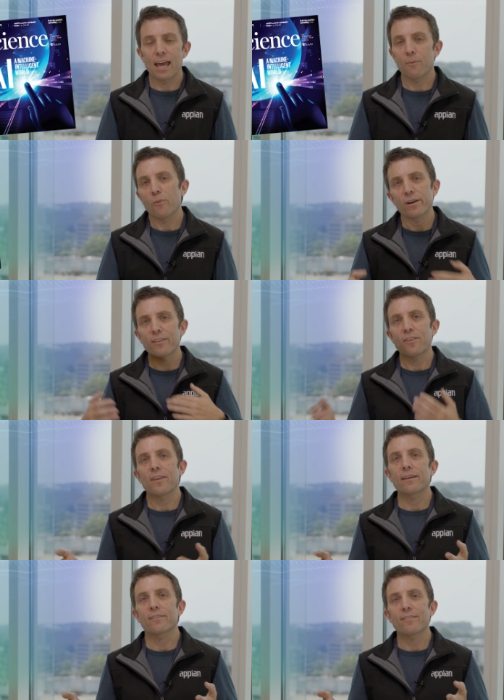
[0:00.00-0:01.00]
And one of the
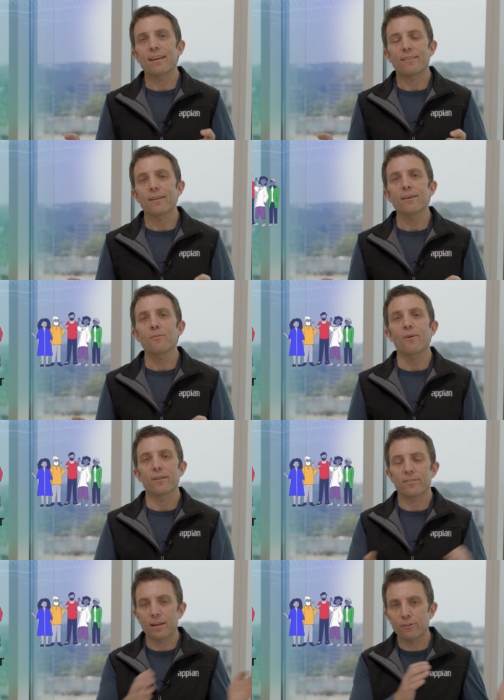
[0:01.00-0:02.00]
things they did
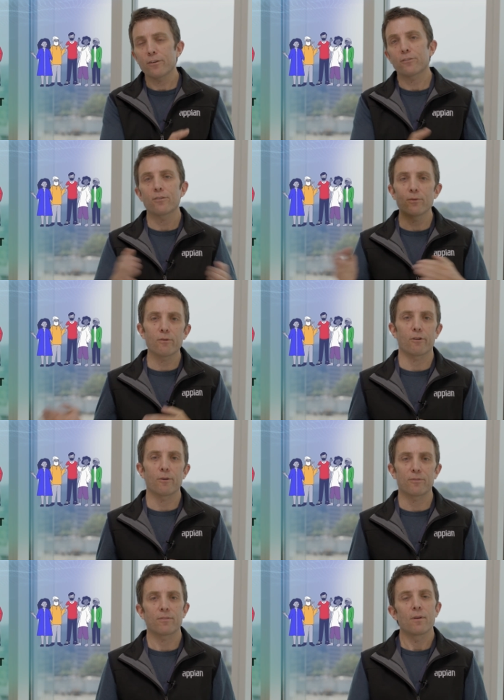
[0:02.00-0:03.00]
was they took two
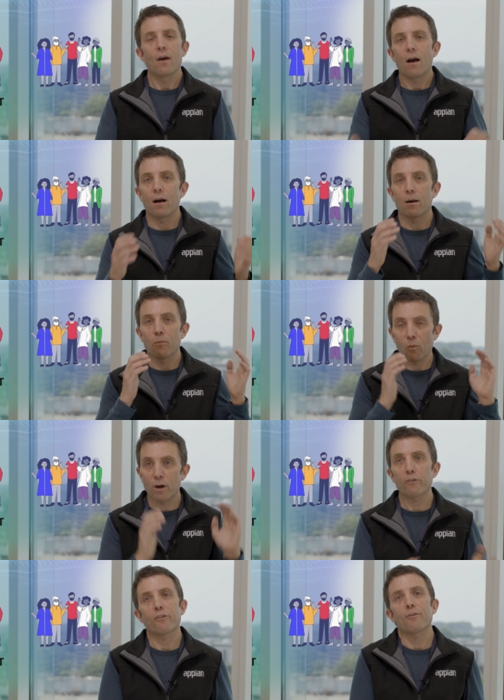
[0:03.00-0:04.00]
groups.
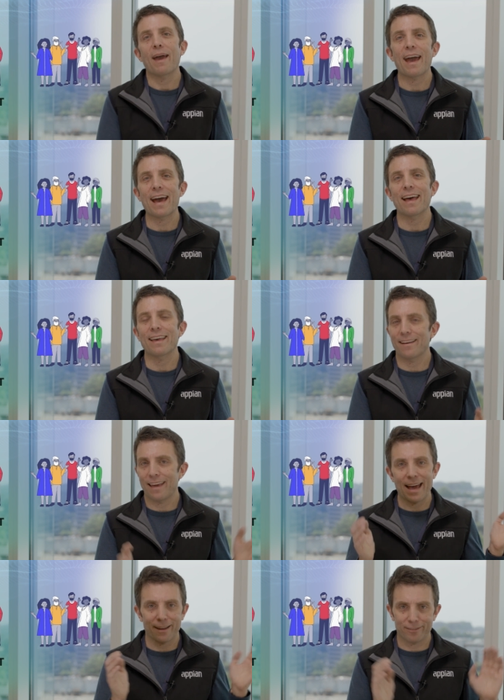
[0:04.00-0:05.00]
One group had
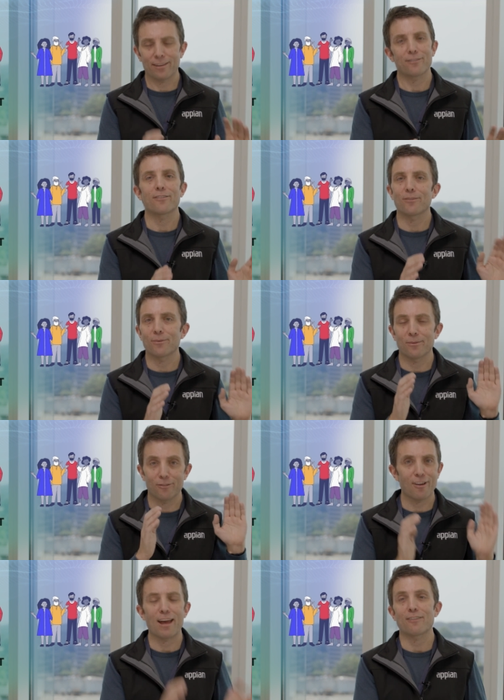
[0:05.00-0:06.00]
access to
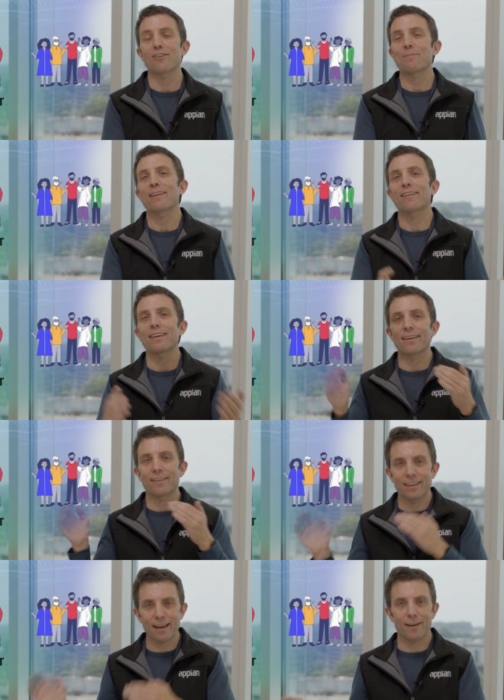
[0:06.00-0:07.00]

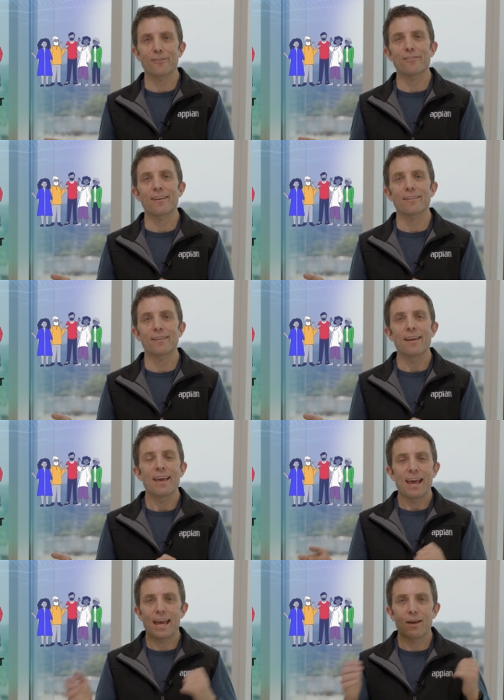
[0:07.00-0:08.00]
ChatGPT, the other didn't.
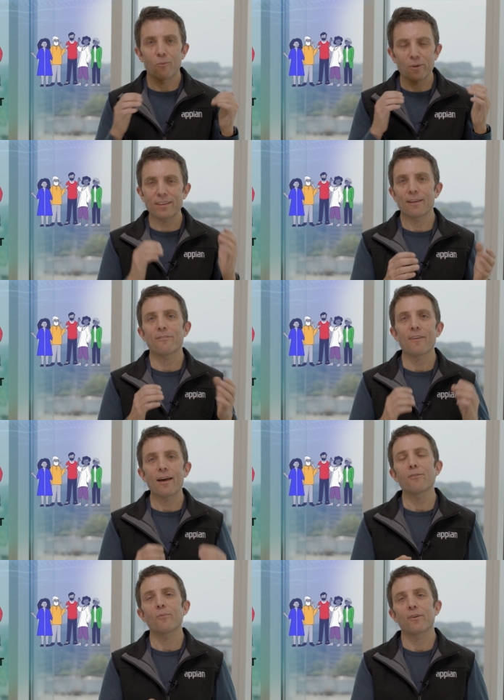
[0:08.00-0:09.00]
And what they
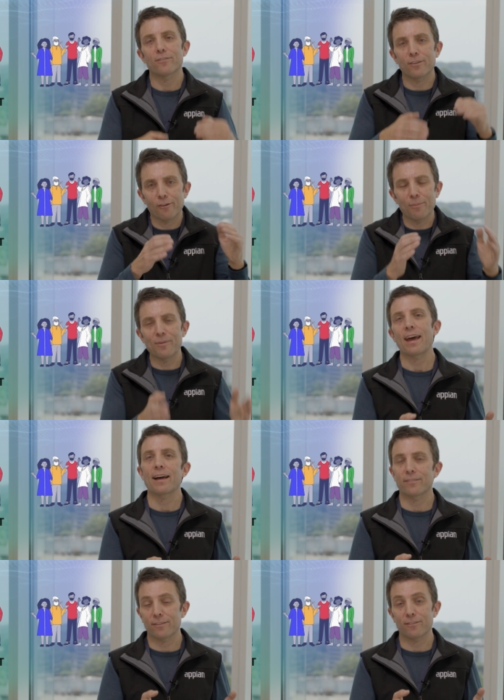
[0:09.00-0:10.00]
found was the group with
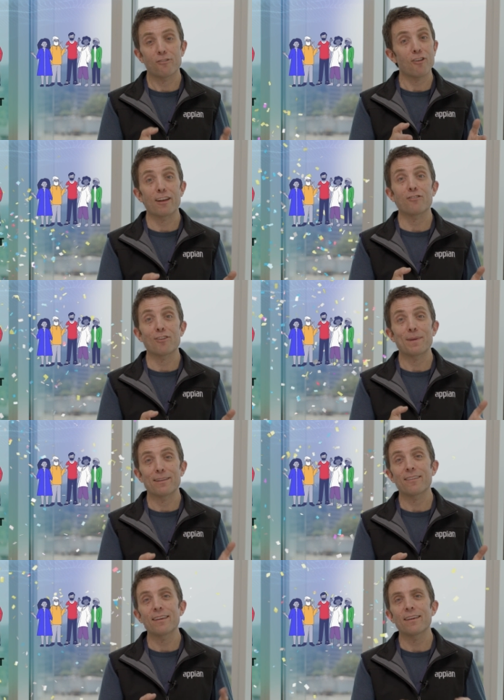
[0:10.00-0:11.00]
access to
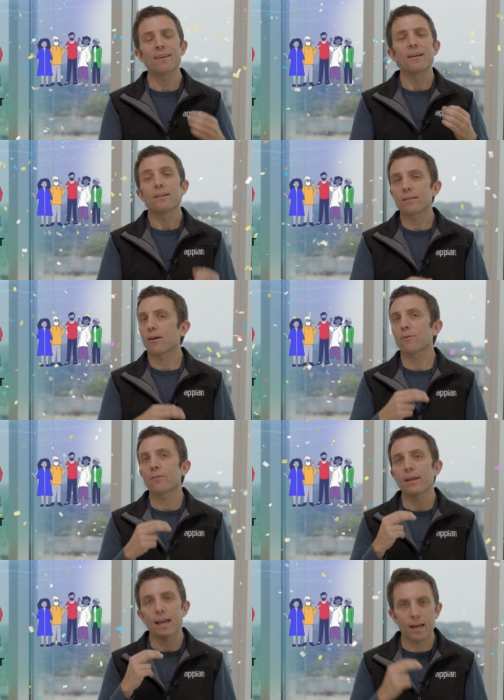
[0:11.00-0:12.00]
ChatGPT not
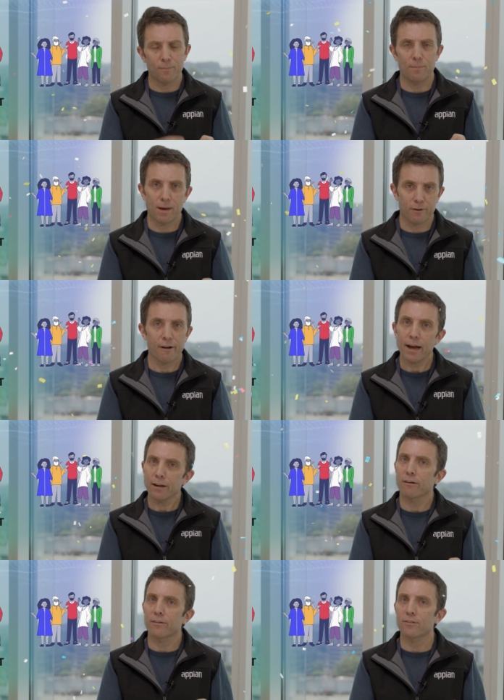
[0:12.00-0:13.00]
only had better
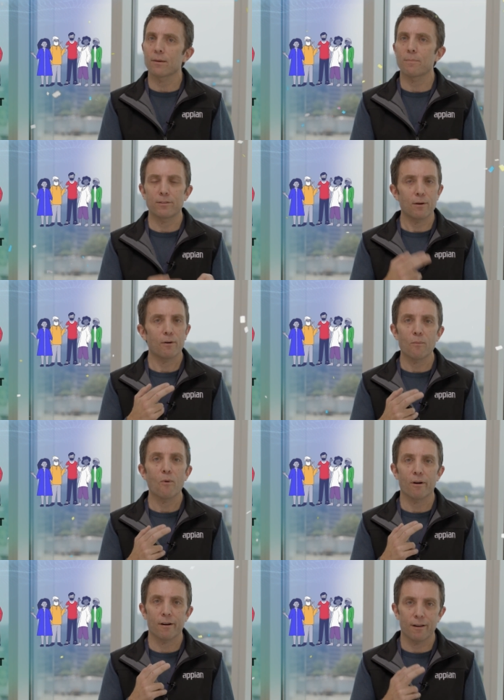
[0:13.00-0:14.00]
accuracy, but they were
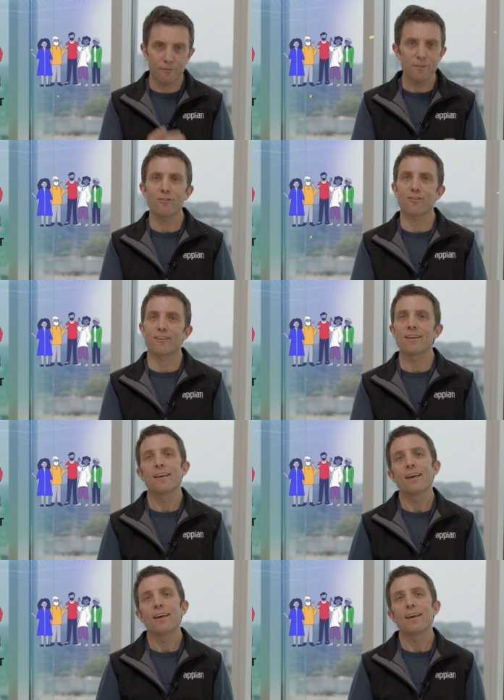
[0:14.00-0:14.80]
more efficient.